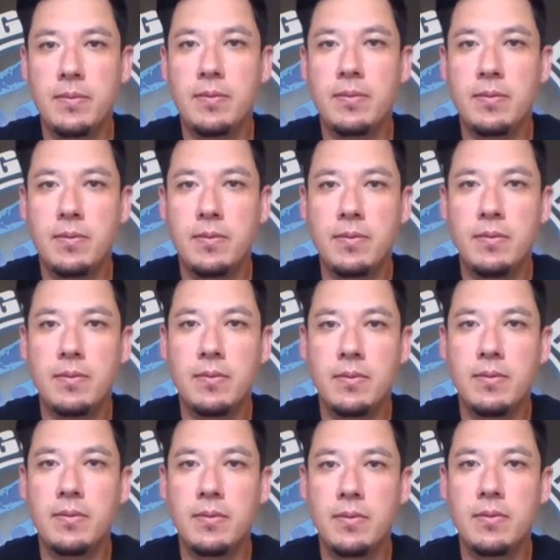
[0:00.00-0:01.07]

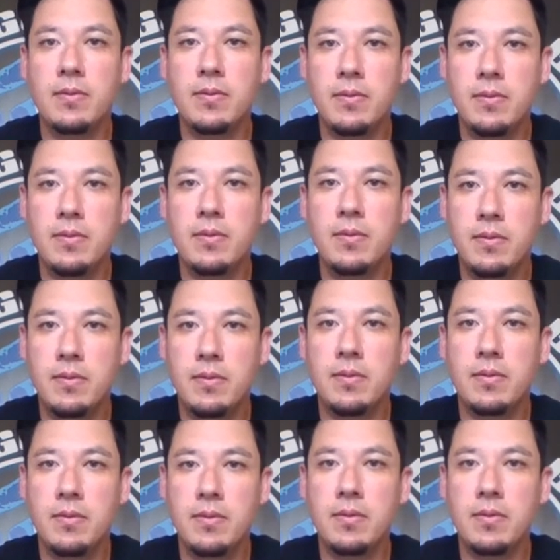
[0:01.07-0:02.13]

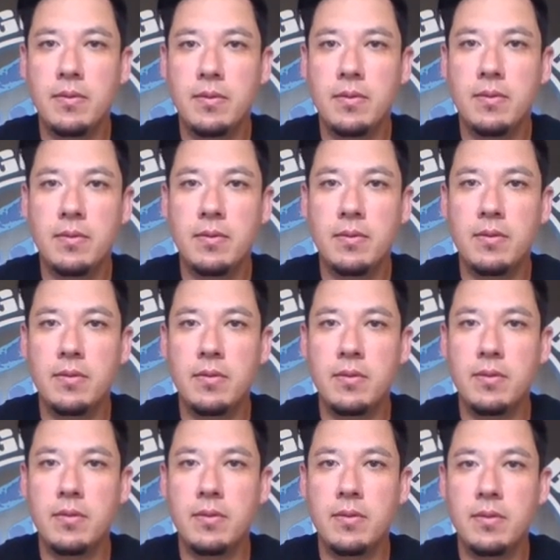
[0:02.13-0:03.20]

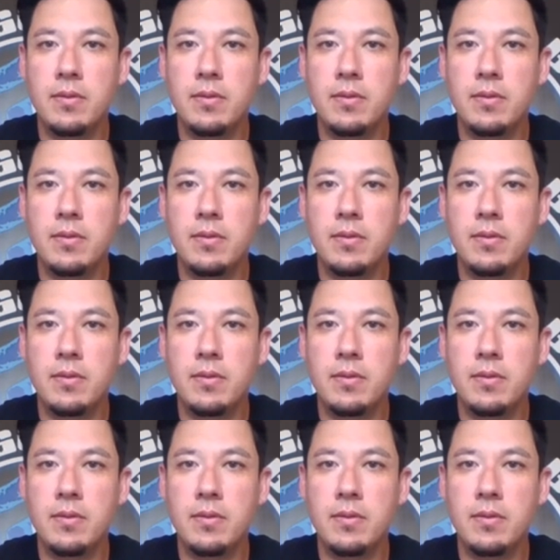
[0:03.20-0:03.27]
(not speaking)